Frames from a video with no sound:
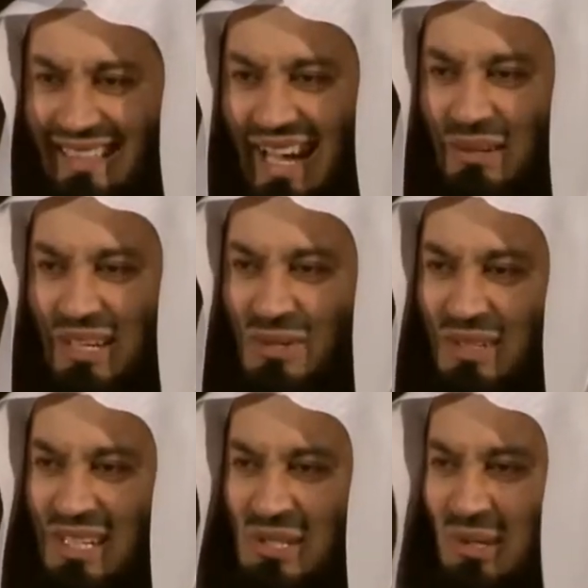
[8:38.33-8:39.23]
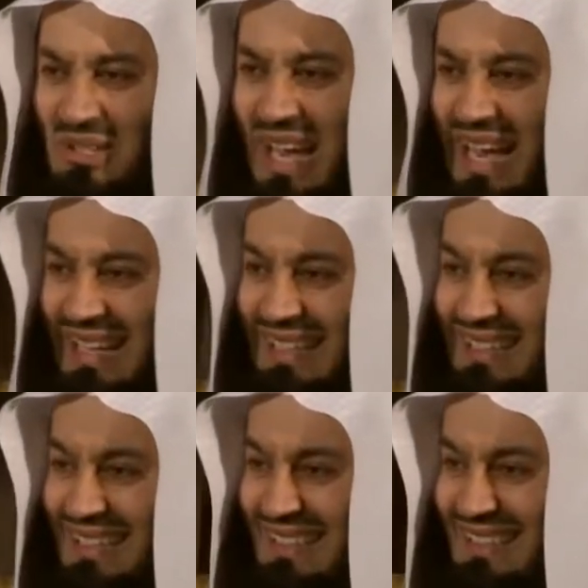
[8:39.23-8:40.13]
How can you kiss your child?
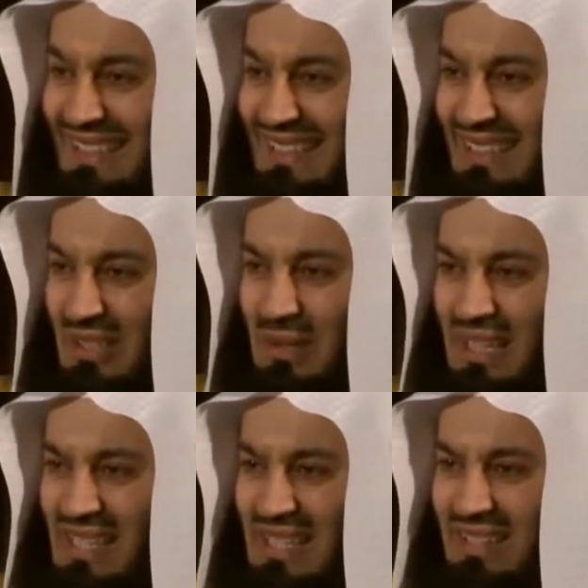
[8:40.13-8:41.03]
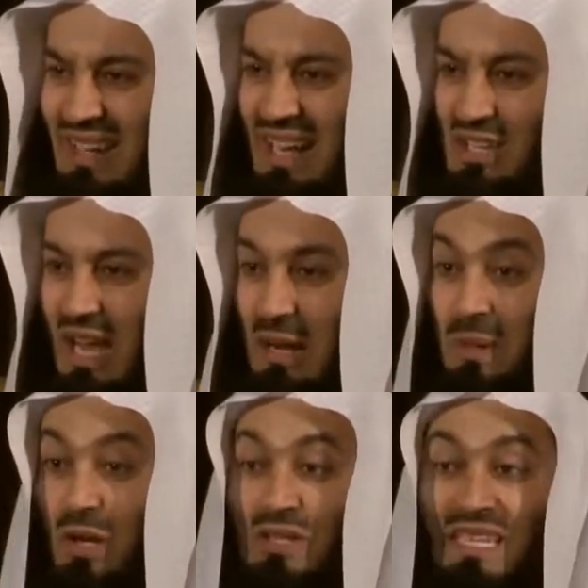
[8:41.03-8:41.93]
You kiss this
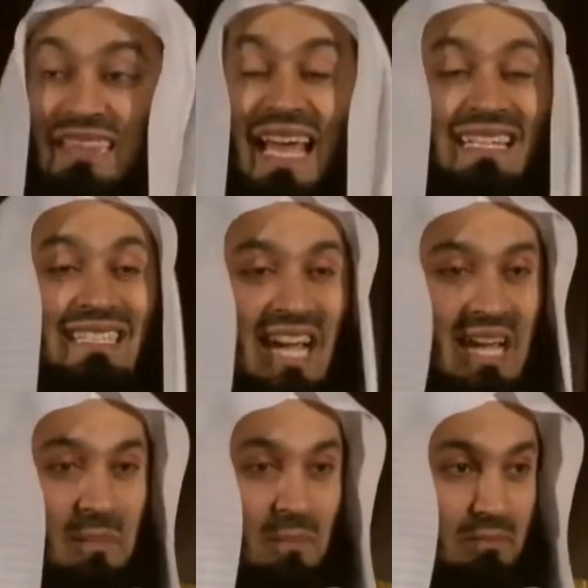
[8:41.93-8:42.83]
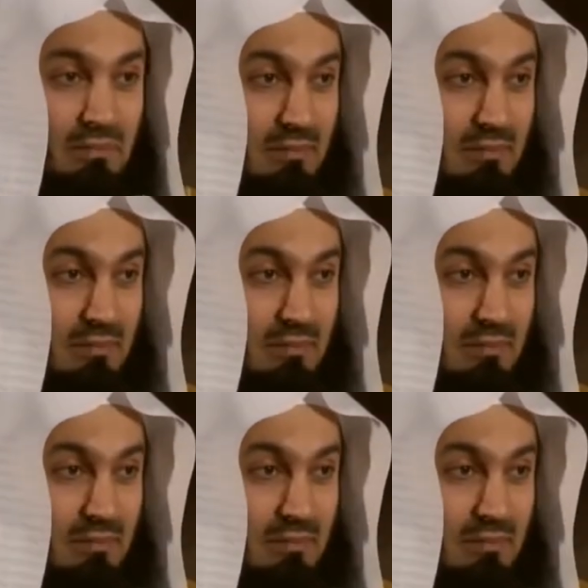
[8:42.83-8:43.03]
grandchild. Because at that time,